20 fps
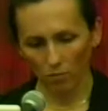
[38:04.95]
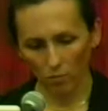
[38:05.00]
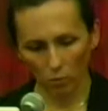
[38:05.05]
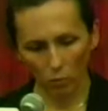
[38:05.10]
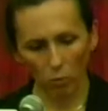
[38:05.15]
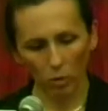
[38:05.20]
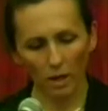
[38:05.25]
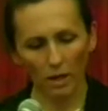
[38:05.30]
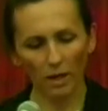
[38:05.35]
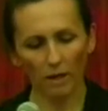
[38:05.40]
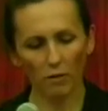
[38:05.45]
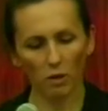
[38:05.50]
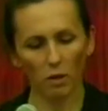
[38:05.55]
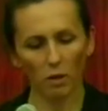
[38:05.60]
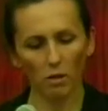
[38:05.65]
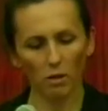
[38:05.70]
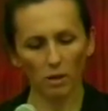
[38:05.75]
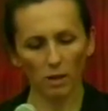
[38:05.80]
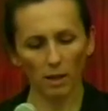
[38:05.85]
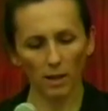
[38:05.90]
whatever.
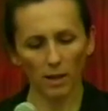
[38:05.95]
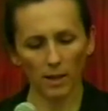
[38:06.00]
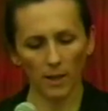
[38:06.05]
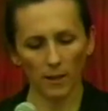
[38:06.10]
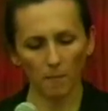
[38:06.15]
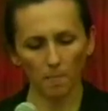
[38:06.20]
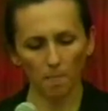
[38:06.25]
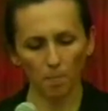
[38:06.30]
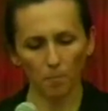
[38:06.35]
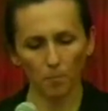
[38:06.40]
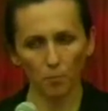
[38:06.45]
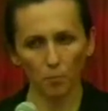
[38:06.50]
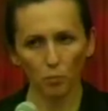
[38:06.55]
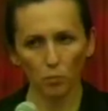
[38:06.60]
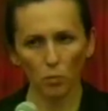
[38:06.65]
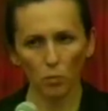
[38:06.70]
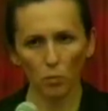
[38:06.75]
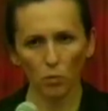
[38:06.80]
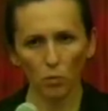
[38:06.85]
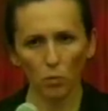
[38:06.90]

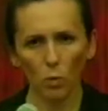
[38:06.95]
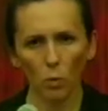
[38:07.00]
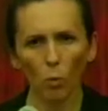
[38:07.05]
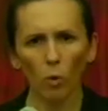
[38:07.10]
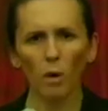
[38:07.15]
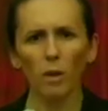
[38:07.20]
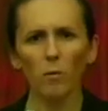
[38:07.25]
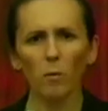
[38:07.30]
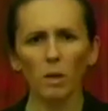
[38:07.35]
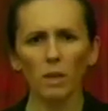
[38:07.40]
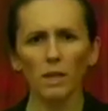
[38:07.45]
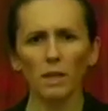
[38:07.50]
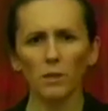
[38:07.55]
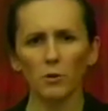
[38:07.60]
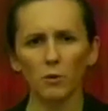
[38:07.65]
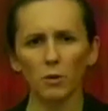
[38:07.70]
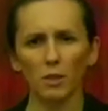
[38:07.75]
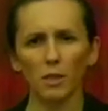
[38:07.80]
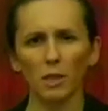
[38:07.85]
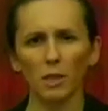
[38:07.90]
One of the really
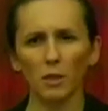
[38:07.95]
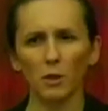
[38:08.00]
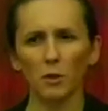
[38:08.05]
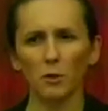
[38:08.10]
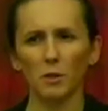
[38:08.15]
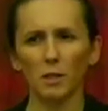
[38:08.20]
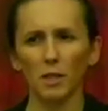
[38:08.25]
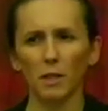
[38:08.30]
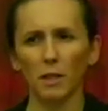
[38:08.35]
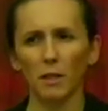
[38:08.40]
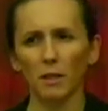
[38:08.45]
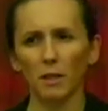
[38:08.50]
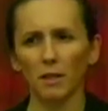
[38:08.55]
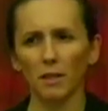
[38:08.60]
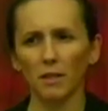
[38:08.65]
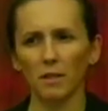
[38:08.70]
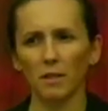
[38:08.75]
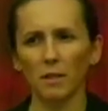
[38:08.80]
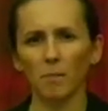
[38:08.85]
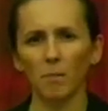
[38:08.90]
interesting issues here
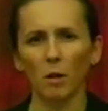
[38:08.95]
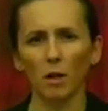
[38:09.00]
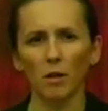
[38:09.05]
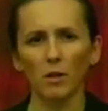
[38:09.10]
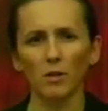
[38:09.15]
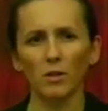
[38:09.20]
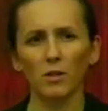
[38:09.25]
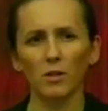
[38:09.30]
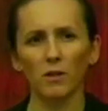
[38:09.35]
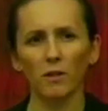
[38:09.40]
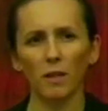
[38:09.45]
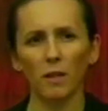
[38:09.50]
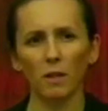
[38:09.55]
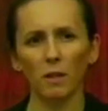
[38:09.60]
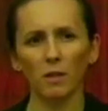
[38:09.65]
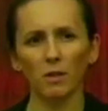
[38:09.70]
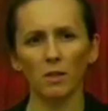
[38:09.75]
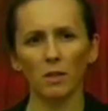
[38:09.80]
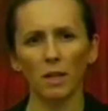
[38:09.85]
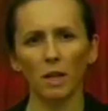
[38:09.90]
is that modern
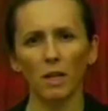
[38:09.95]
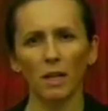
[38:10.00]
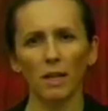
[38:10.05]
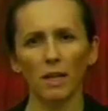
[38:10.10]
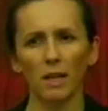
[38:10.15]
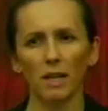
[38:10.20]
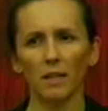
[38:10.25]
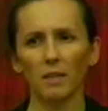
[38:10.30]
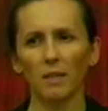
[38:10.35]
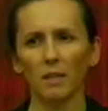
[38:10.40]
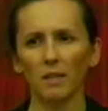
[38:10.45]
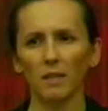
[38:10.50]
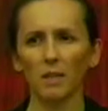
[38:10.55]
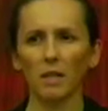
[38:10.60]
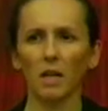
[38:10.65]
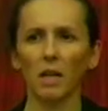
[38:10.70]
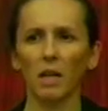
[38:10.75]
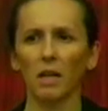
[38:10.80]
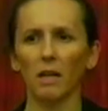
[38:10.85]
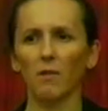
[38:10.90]
surveillance exists
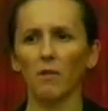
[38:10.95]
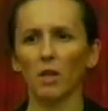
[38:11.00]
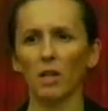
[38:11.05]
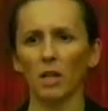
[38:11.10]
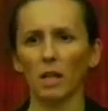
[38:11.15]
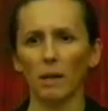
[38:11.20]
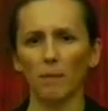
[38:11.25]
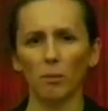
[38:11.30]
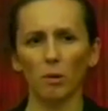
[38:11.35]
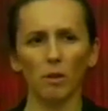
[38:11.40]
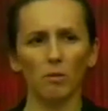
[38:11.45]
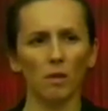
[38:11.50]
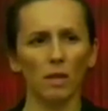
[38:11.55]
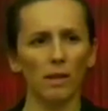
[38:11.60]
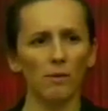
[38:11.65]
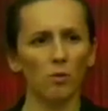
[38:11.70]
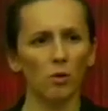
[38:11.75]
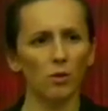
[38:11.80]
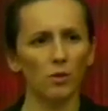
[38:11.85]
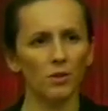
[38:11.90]
kind of at a couple of
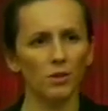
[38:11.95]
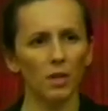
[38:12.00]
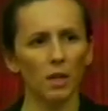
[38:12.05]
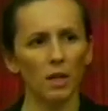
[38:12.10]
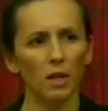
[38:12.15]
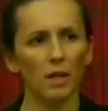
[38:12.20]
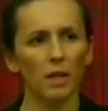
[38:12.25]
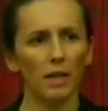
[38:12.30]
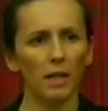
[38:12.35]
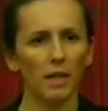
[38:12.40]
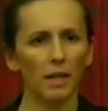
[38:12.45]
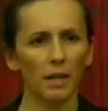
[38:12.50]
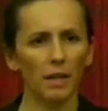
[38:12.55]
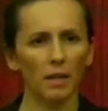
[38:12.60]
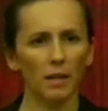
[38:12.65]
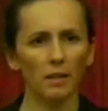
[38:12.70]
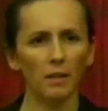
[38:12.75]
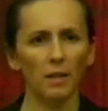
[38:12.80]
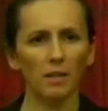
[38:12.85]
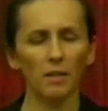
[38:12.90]
levels. It can
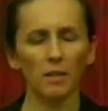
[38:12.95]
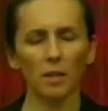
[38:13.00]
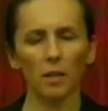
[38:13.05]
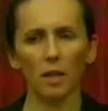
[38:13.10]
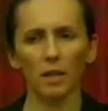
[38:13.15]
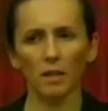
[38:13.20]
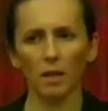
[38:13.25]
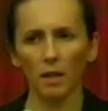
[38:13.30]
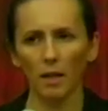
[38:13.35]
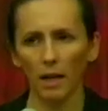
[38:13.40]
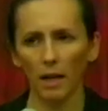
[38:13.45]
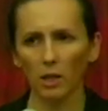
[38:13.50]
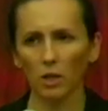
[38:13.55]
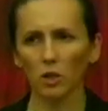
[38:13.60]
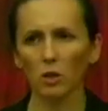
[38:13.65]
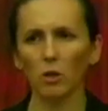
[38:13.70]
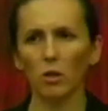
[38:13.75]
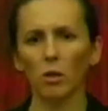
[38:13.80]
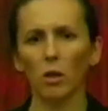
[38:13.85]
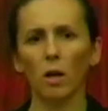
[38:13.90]
exist at like the
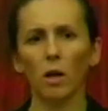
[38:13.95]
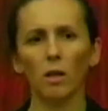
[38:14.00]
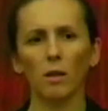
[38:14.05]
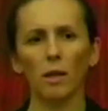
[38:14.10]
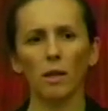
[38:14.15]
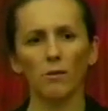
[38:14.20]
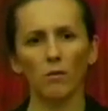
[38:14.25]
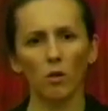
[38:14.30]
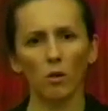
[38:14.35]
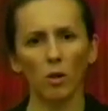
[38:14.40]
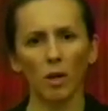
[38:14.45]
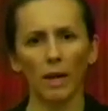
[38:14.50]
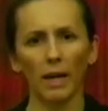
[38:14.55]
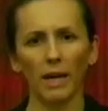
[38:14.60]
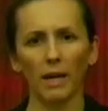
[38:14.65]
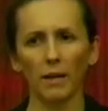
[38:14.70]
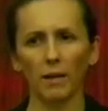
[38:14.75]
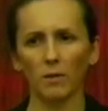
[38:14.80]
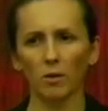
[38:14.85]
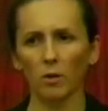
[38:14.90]
national law level
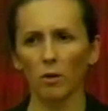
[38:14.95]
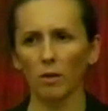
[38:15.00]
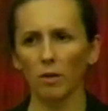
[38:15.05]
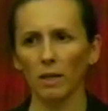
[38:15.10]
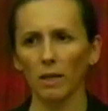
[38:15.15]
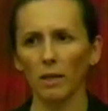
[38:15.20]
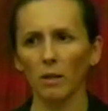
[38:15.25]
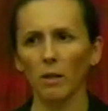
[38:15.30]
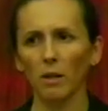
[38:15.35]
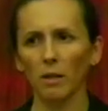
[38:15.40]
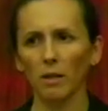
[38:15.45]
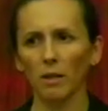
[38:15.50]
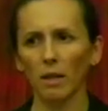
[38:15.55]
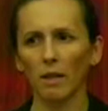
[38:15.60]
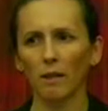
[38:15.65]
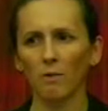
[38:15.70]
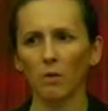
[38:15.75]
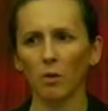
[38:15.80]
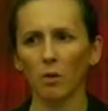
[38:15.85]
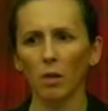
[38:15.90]
and at sort of the internet
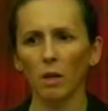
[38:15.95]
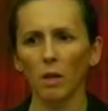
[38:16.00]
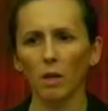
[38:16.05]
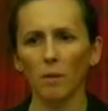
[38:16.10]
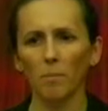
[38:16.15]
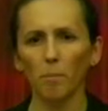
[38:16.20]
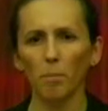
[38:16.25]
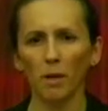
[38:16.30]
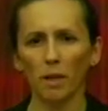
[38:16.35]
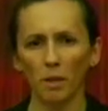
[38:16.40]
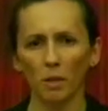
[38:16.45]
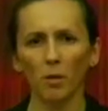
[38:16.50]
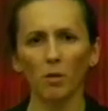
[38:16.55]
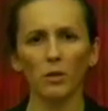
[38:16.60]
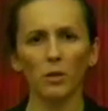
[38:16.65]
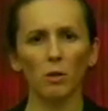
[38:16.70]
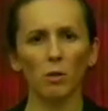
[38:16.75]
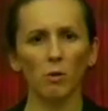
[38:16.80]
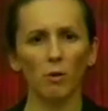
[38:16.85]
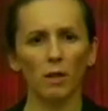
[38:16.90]
level, but it
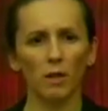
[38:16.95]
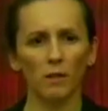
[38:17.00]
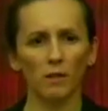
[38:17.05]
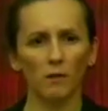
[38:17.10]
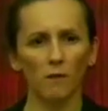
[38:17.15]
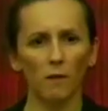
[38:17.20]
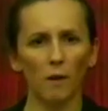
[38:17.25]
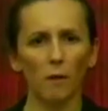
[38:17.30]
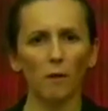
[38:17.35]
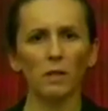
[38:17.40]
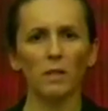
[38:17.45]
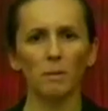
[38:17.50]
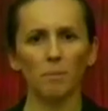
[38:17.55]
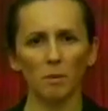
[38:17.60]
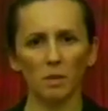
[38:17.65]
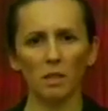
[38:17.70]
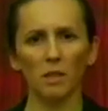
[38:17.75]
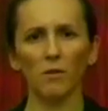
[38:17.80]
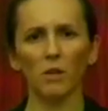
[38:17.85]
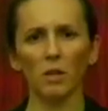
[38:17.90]
also is very
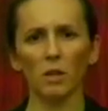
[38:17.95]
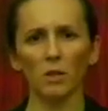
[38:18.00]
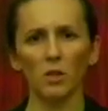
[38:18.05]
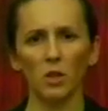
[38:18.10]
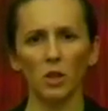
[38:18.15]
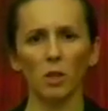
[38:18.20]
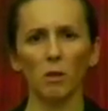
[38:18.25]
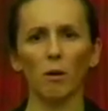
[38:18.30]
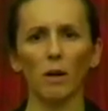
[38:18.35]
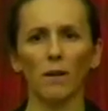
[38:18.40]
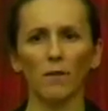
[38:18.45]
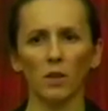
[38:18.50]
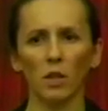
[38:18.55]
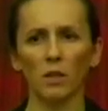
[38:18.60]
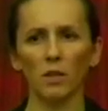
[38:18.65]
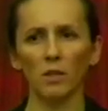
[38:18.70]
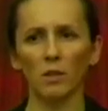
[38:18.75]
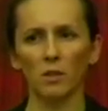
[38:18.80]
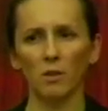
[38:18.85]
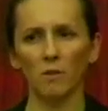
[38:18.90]
specifically
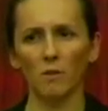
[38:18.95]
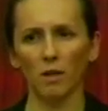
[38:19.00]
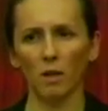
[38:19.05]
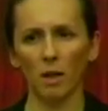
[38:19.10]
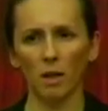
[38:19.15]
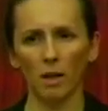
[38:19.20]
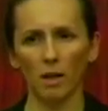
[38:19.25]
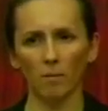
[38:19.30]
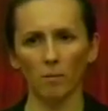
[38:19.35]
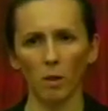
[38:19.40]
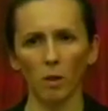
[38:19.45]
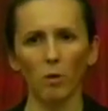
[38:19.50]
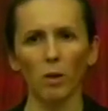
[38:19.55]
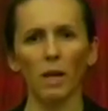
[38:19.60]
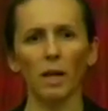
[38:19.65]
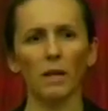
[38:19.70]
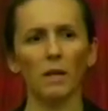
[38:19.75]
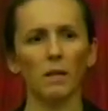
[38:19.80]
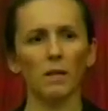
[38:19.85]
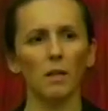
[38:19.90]
geographically
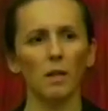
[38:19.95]
located.